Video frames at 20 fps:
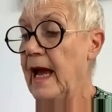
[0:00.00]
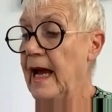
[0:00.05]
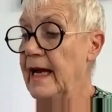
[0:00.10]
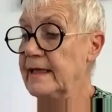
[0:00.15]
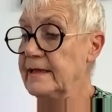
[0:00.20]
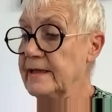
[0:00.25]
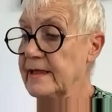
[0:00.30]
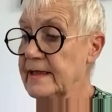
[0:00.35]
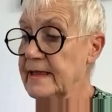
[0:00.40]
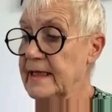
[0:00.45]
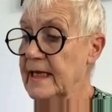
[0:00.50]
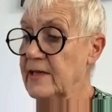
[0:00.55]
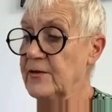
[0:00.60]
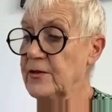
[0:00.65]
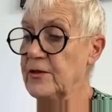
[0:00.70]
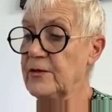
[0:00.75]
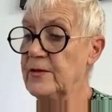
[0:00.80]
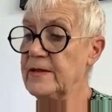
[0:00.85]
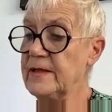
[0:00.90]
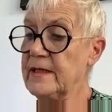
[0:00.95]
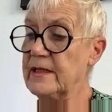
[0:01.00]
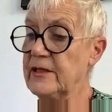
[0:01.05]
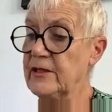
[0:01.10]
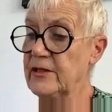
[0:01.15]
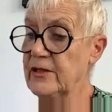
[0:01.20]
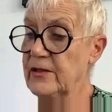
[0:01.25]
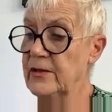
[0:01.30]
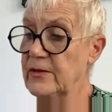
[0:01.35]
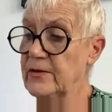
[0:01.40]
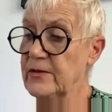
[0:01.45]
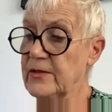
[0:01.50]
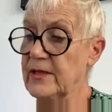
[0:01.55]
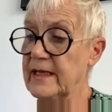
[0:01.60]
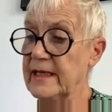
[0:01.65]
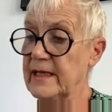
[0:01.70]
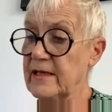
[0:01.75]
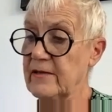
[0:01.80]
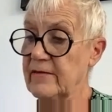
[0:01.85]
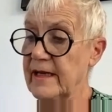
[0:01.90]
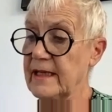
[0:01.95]
As statues are
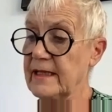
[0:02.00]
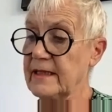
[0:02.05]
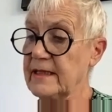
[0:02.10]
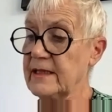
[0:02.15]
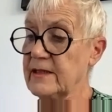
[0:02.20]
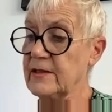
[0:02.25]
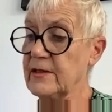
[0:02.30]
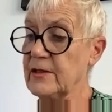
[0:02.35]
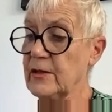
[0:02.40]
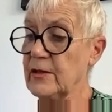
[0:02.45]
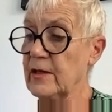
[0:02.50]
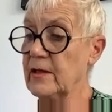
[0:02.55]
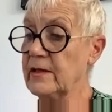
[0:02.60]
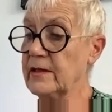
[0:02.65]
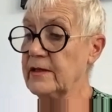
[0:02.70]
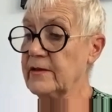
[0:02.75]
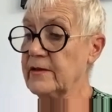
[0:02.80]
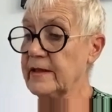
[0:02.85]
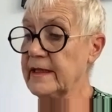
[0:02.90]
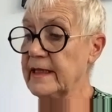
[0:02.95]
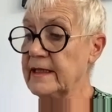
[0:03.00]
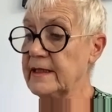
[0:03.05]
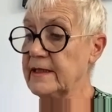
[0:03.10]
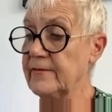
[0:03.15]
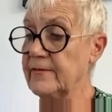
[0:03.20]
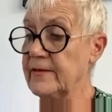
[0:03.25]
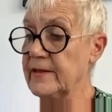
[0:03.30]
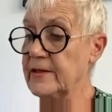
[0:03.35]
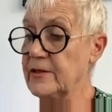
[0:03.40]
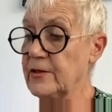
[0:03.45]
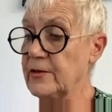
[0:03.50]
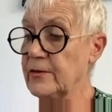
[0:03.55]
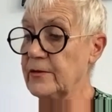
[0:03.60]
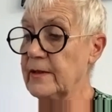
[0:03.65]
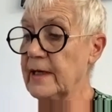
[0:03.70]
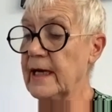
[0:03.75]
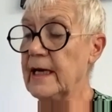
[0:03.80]
usually erected to honor an individual,